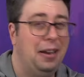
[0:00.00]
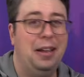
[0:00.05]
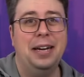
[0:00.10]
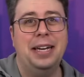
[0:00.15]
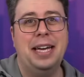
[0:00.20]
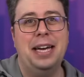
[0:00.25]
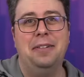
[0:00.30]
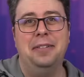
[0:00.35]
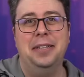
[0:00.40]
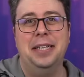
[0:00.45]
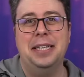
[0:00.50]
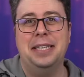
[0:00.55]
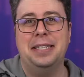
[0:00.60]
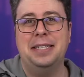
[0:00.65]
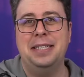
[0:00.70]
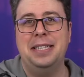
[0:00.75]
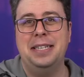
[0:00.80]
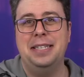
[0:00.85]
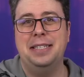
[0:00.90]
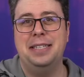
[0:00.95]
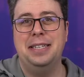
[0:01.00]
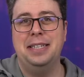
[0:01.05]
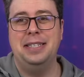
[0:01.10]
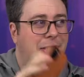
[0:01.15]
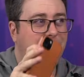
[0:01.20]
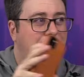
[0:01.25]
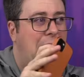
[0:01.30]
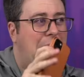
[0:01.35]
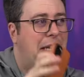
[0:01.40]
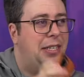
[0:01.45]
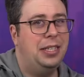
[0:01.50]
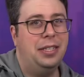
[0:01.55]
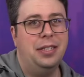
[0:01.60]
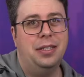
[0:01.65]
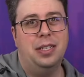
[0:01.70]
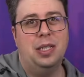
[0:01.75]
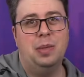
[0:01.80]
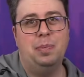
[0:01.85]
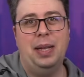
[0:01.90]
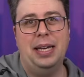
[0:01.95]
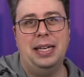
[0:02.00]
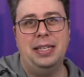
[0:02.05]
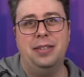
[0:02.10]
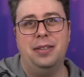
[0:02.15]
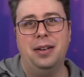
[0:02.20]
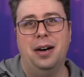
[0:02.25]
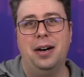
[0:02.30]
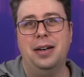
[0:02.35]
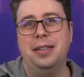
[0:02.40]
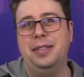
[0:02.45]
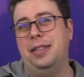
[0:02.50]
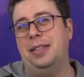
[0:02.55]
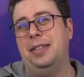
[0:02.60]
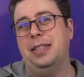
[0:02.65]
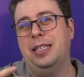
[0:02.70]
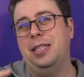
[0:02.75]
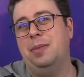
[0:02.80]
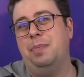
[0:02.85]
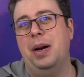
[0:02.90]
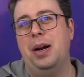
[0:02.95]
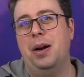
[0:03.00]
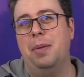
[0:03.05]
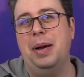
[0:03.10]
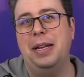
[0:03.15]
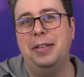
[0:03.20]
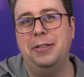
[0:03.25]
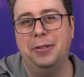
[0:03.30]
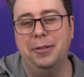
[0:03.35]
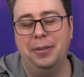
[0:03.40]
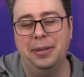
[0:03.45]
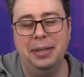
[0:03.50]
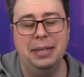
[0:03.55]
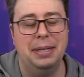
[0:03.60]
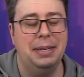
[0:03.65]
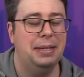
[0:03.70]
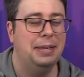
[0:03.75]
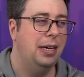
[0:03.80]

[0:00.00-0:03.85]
I like how Linux says that changing your display size is experimental.